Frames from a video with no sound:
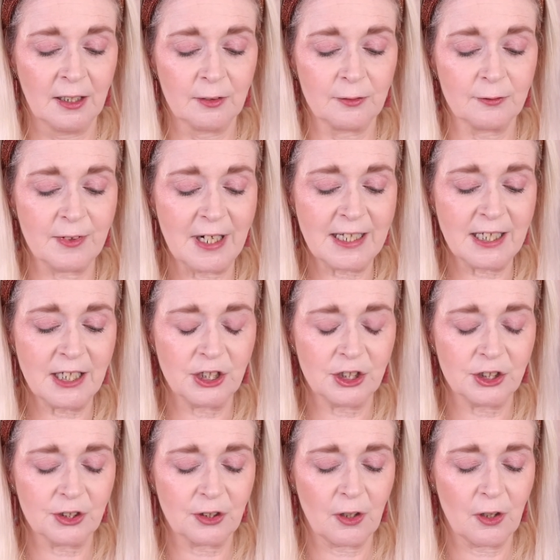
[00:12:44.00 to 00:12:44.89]

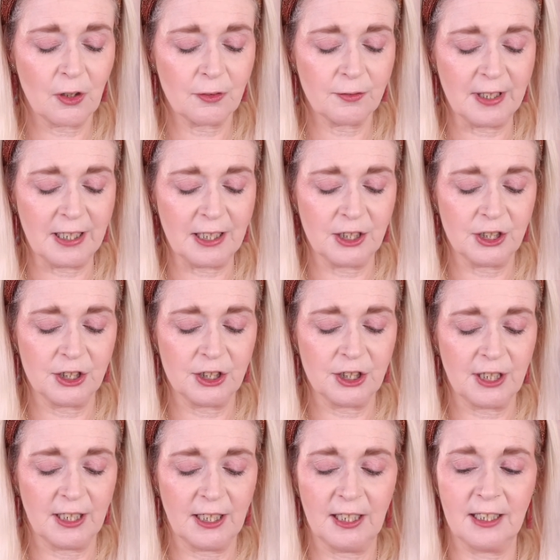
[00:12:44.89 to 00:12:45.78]
reddish
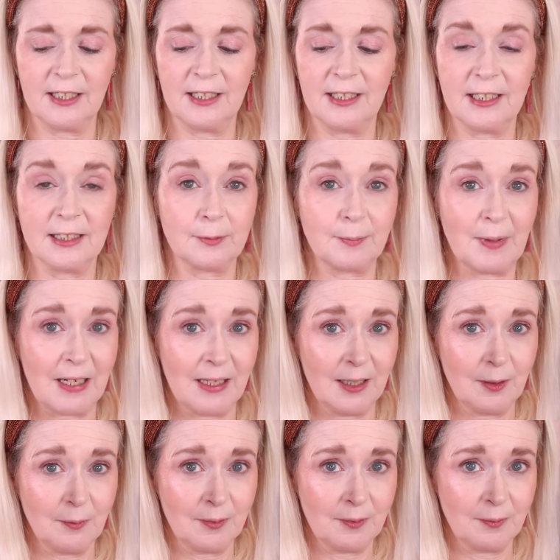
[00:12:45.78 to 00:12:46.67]
orange in this
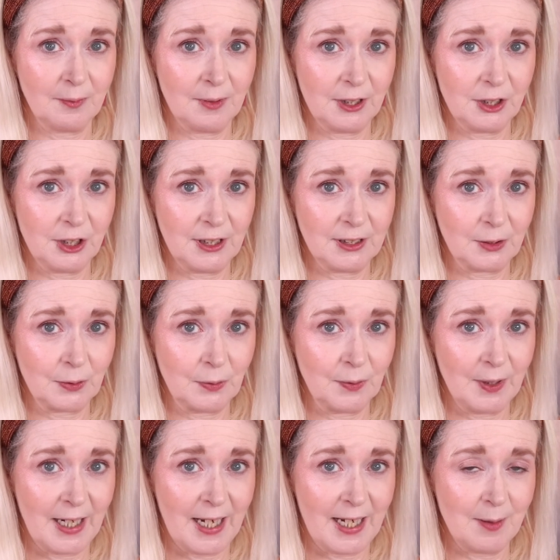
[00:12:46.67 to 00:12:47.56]
palette, which is
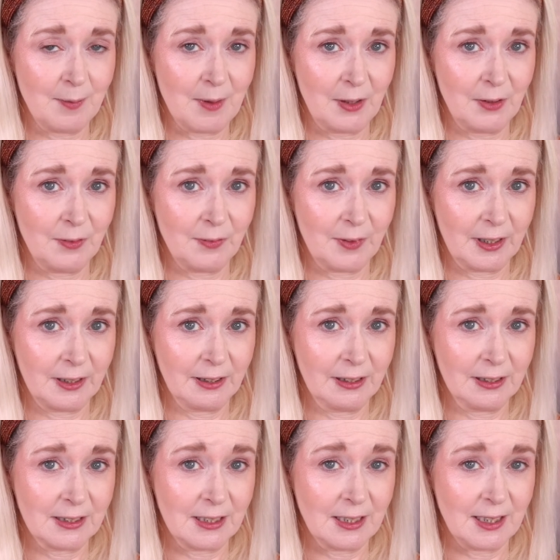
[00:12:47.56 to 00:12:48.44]
called Game Over,
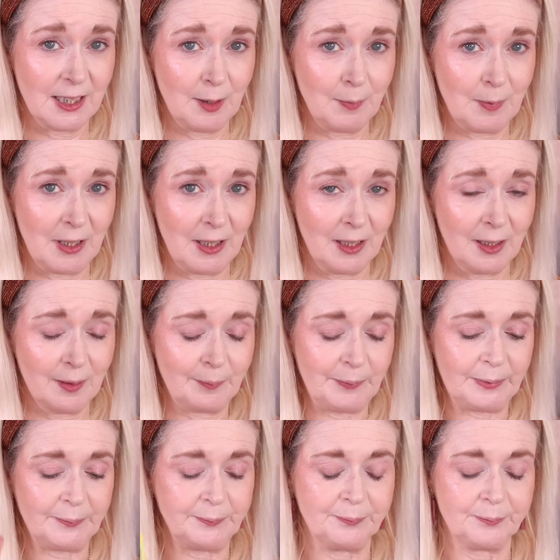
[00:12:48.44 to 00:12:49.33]
to deepen it up.
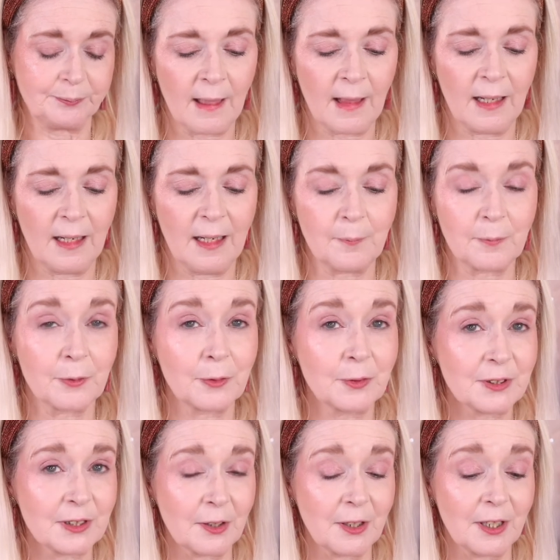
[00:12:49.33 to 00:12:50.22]
And we're
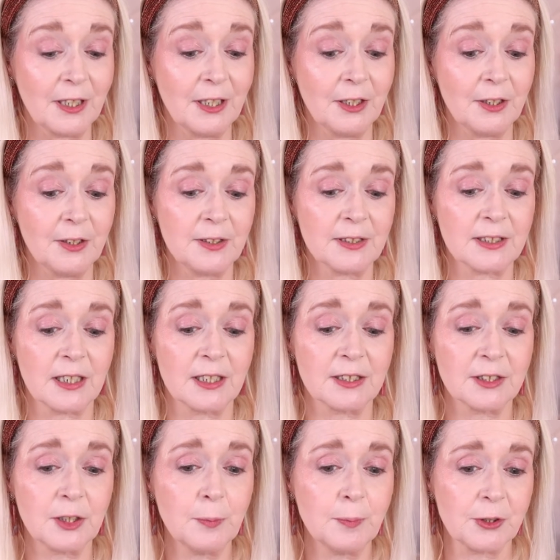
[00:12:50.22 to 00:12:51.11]
also gonna use a
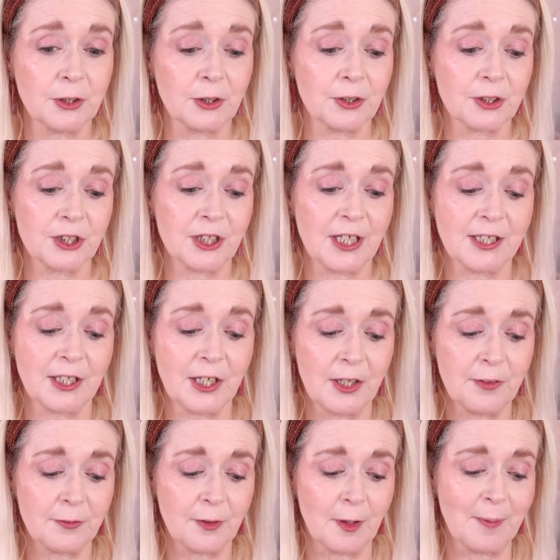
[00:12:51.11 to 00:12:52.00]
Supershock
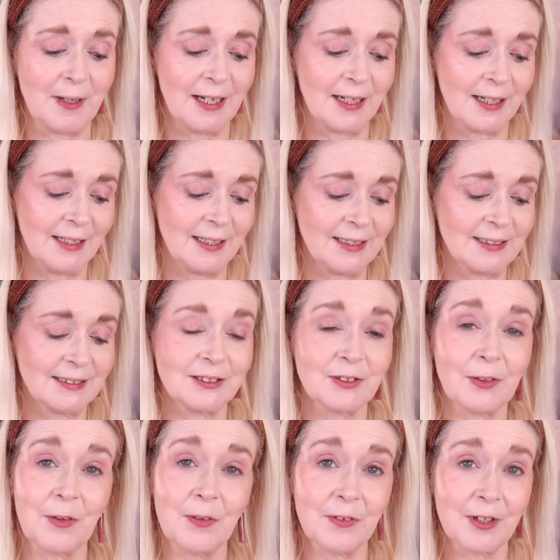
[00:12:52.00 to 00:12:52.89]
shadow for a bit of
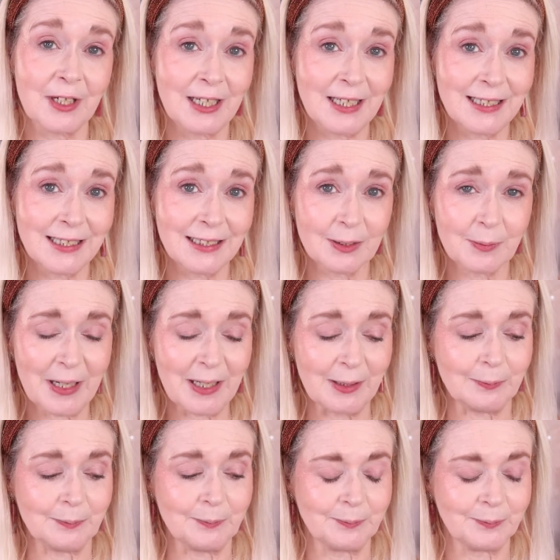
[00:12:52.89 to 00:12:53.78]
glitz on the lid as
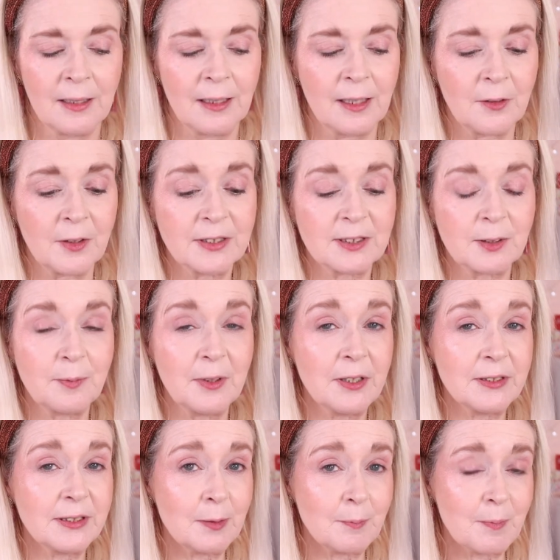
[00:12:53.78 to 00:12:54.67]
well. Now, because I'm
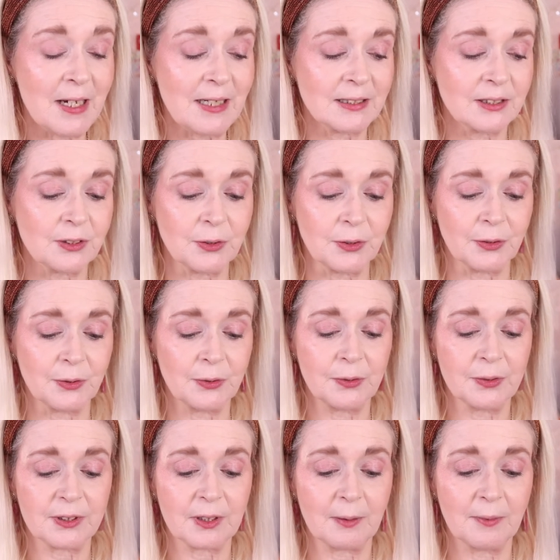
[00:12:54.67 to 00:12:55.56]
using
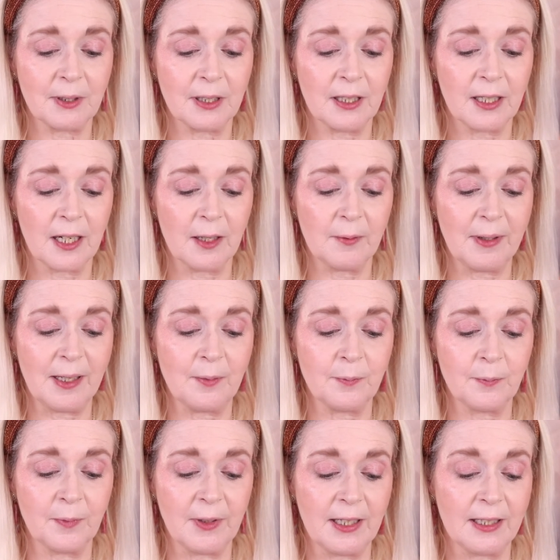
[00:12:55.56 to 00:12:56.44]
pastels, I'm going to go
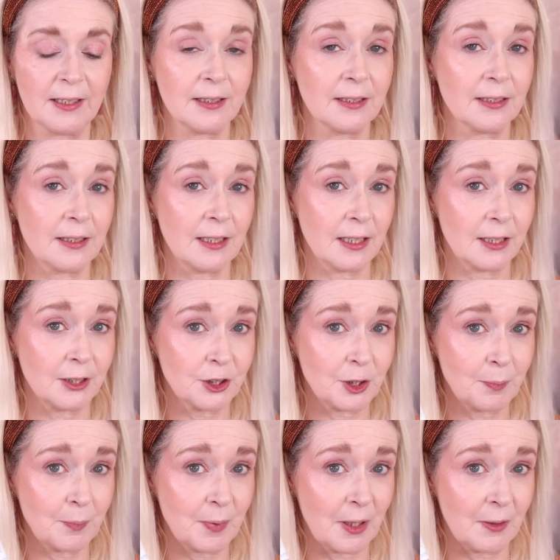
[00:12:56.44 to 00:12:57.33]
in with the
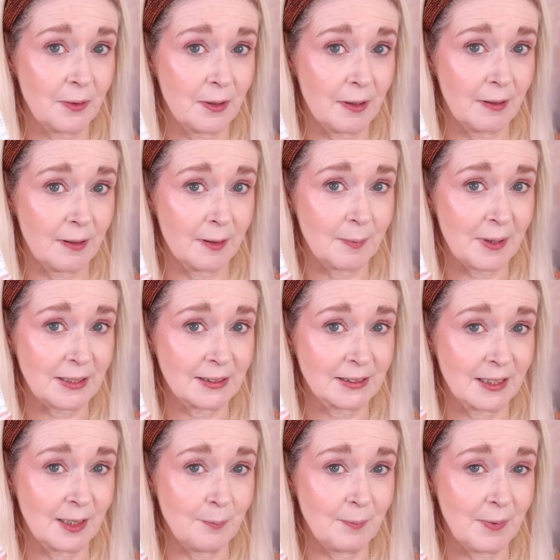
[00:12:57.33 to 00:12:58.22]
Jumbo Eye
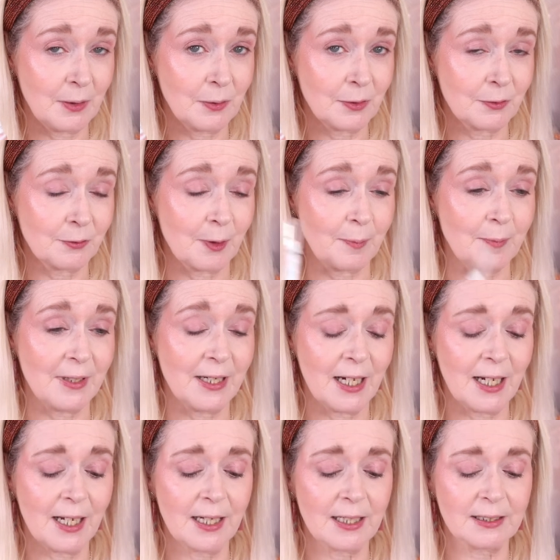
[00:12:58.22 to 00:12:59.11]
Pencil in Milk from
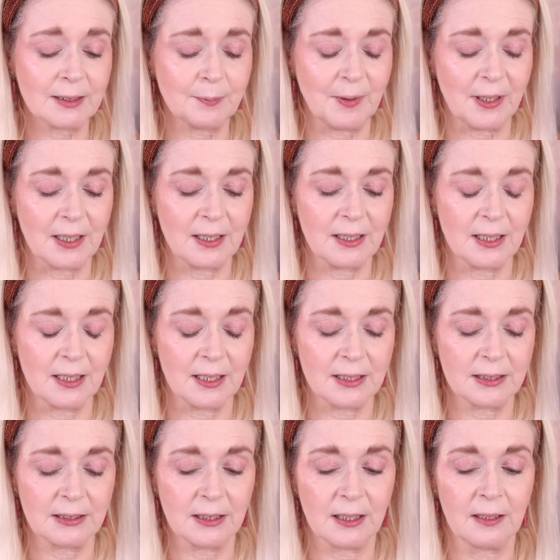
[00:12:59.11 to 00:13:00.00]
NYX
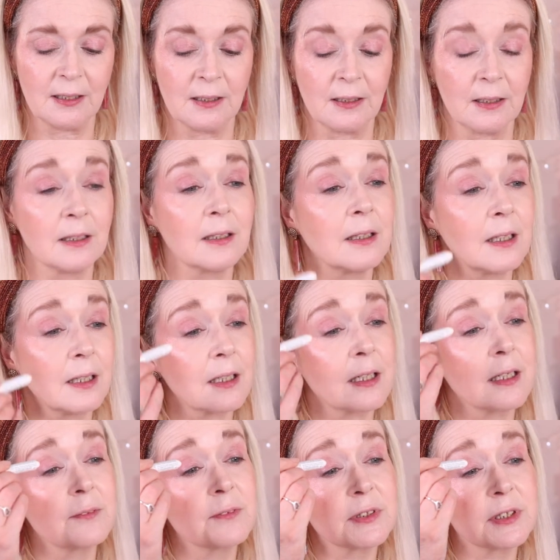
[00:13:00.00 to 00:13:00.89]
because that
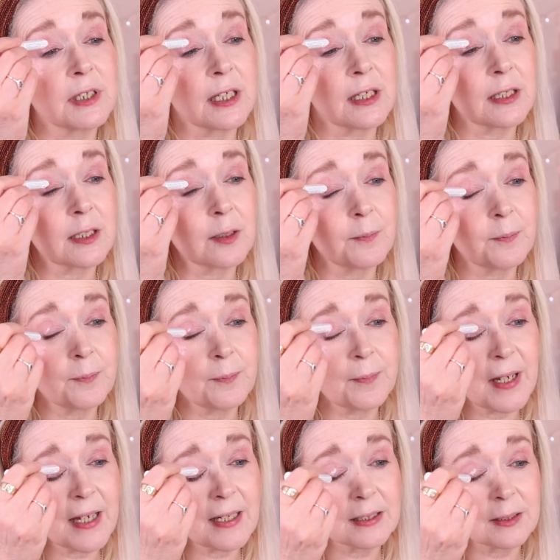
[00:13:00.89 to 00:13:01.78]
gives it the
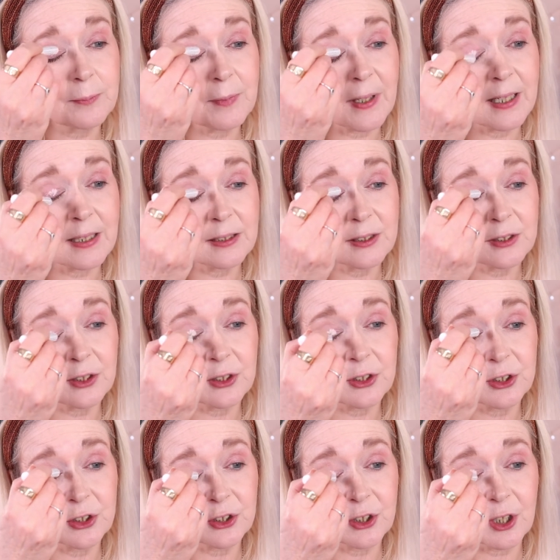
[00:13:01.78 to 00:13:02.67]
best base to
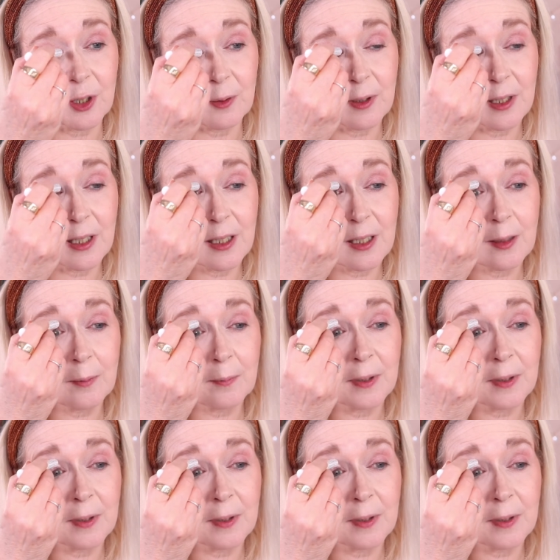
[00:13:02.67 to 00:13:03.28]
show up.